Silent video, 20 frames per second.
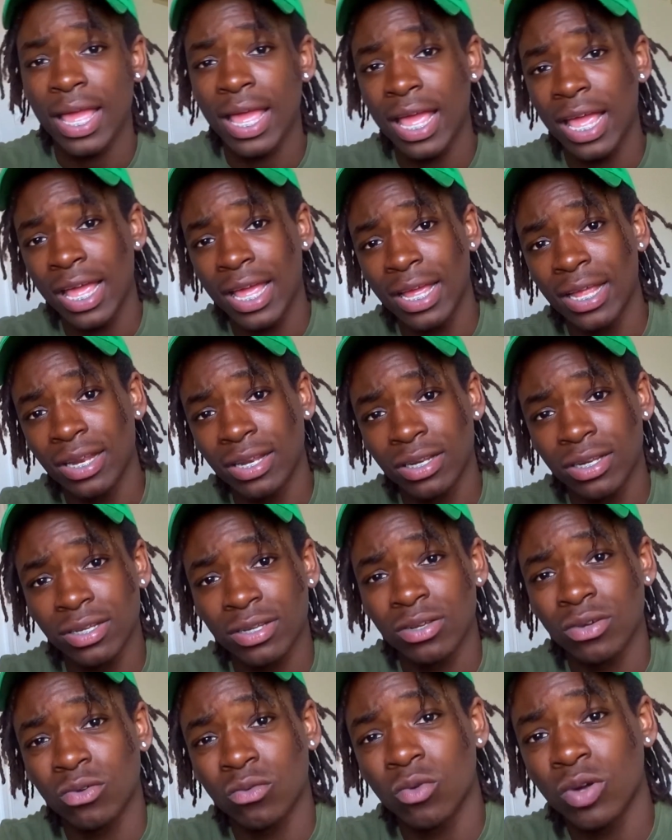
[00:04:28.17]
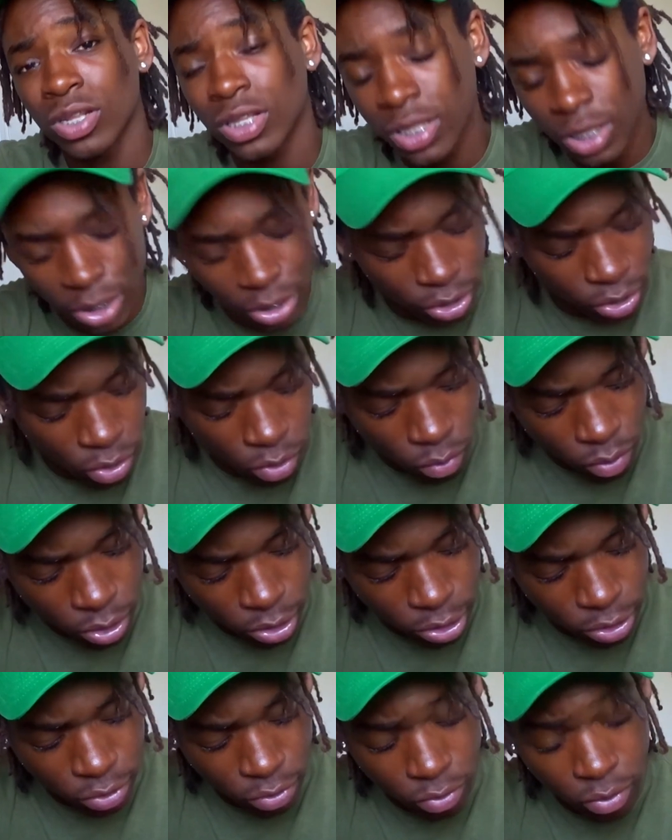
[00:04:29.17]
And one thing you don't
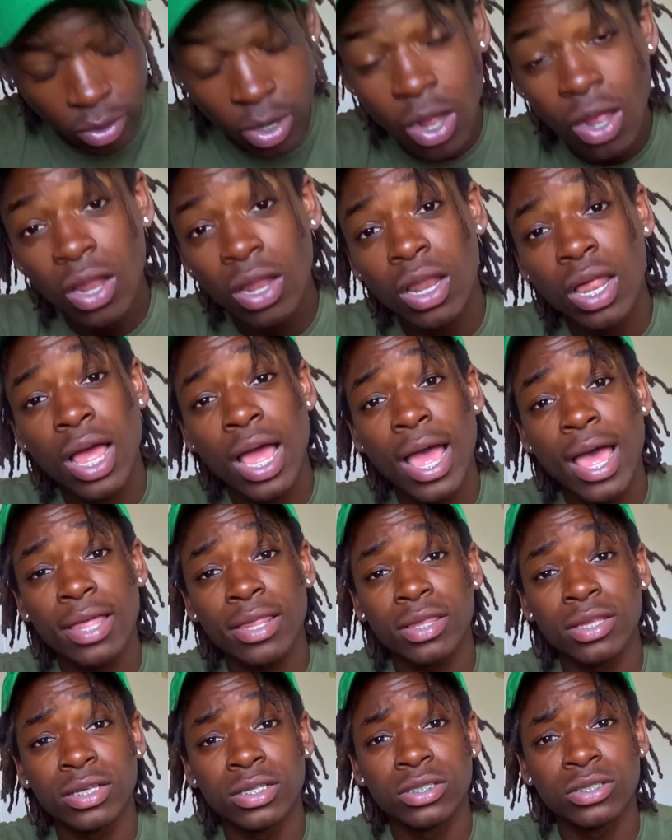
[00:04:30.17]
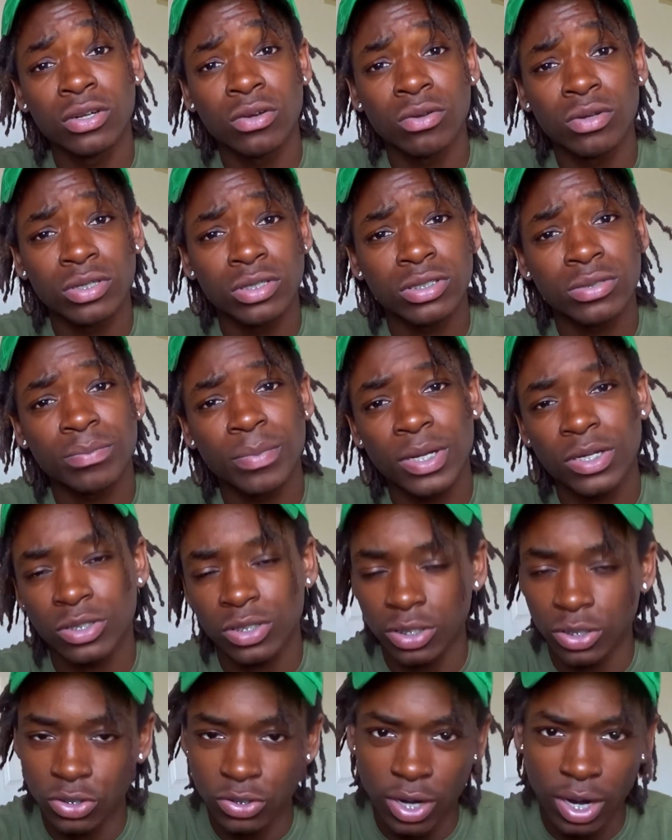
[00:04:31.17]
wanna do, all athletes know this,
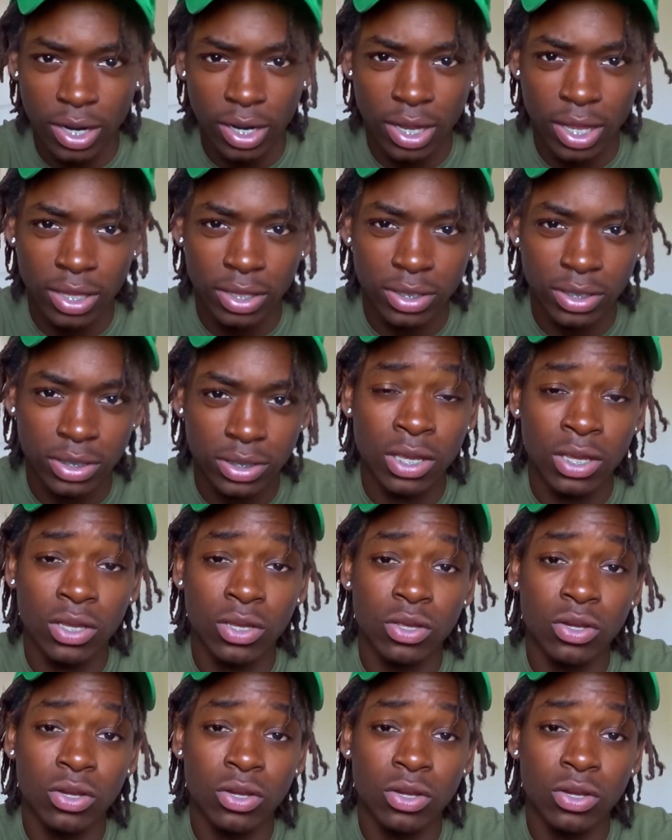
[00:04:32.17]
especially track athletes,